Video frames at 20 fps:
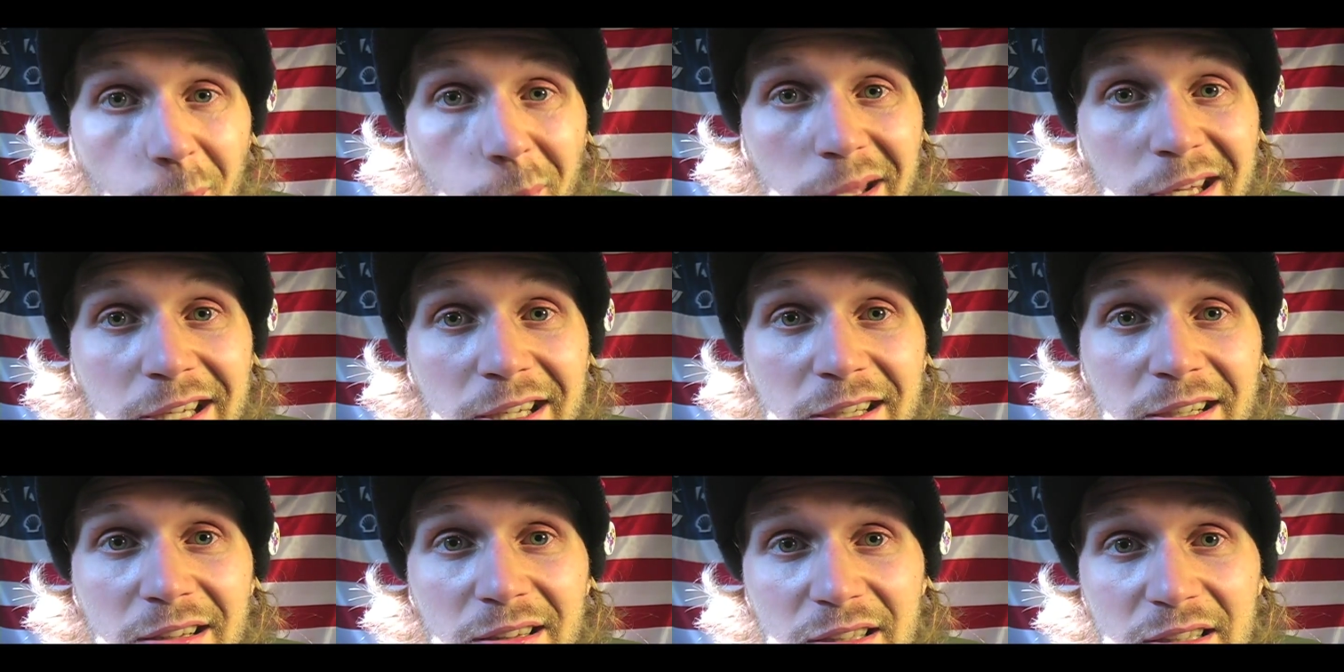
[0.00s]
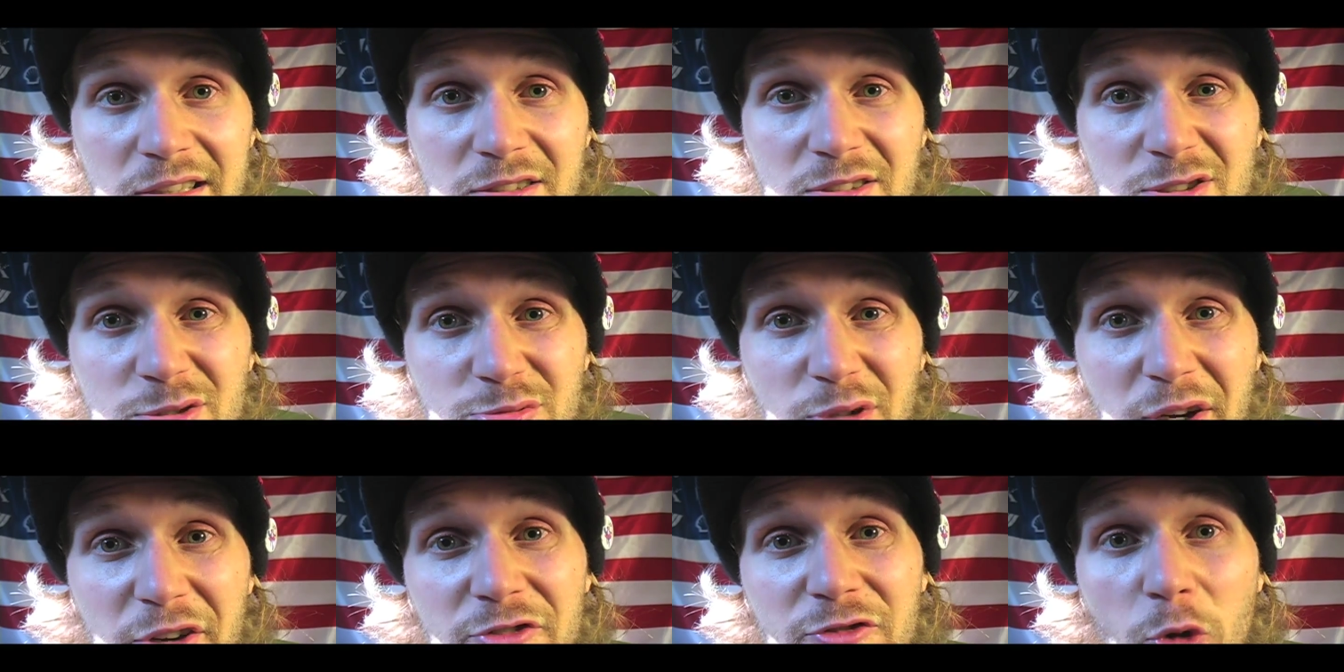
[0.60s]
making it illegal to
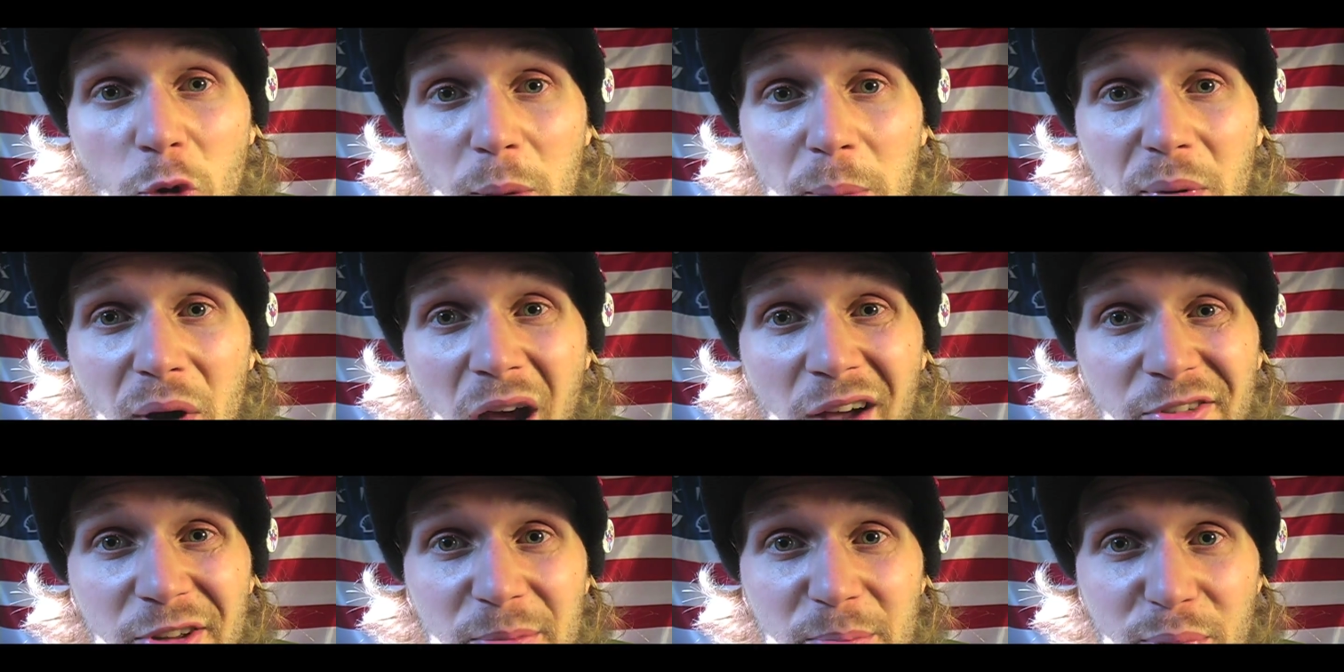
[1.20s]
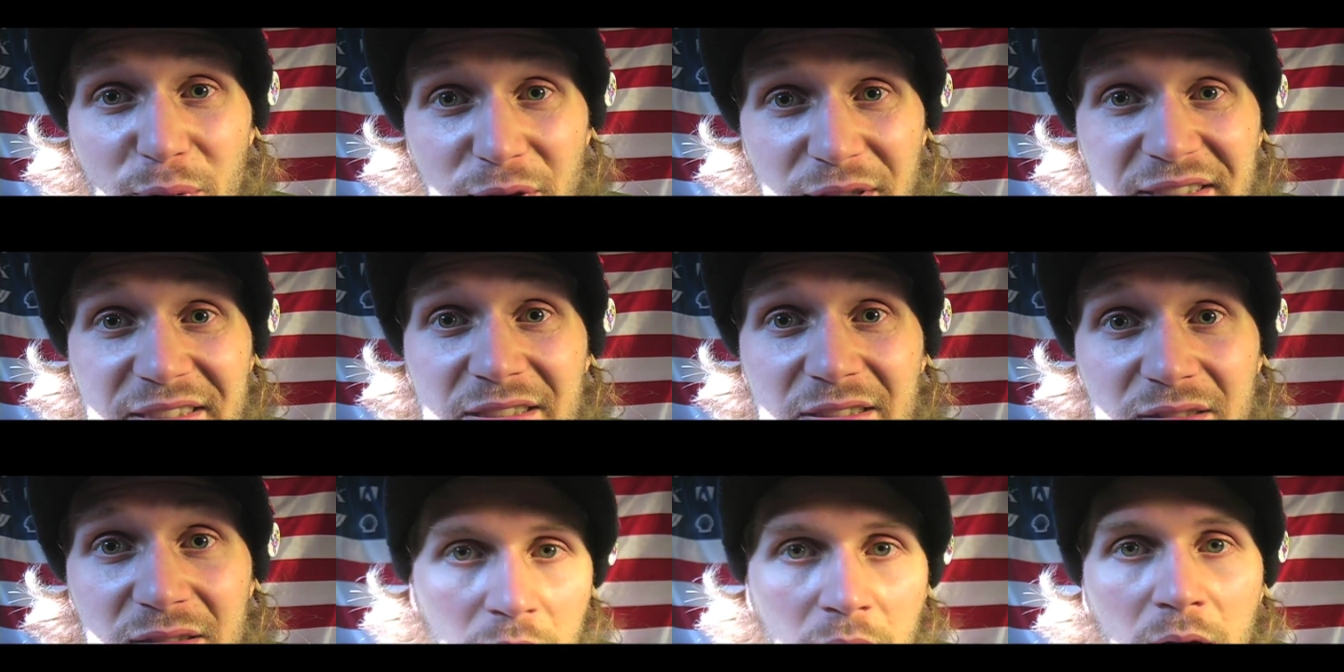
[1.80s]
run a for-profit
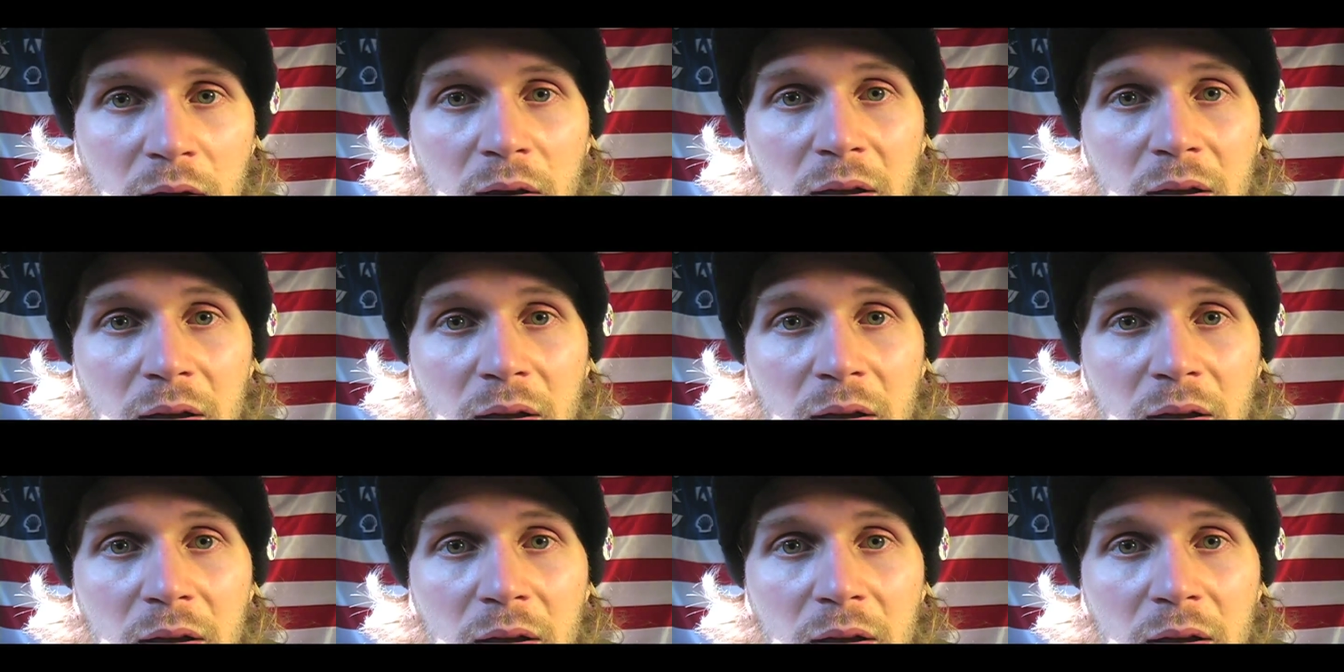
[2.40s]
prison,